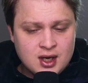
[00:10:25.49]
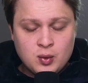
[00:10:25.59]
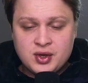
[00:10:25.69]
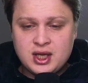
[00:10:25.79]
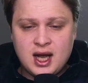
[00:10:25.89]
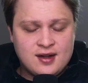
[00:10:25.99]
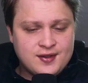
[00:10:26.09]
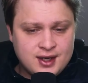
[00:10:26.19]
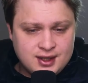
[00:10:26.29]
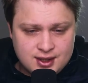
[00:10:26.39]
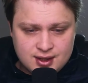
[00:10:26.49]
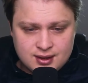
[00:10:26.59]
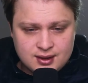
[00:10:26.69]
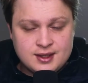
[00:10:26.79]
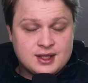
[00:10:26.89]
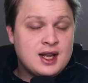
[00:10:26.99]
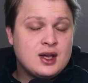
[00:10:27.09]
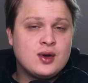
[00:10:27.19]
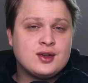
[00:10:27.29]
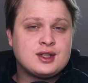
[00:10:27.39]
with confidence, as a
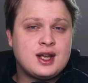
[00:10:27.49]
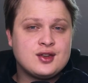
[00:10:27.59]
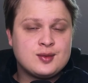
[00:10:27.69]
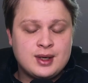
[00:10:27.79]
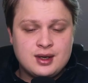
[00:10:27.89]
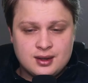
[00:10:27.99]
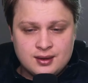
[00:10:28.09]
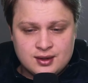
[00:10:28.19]
snake oil salesman,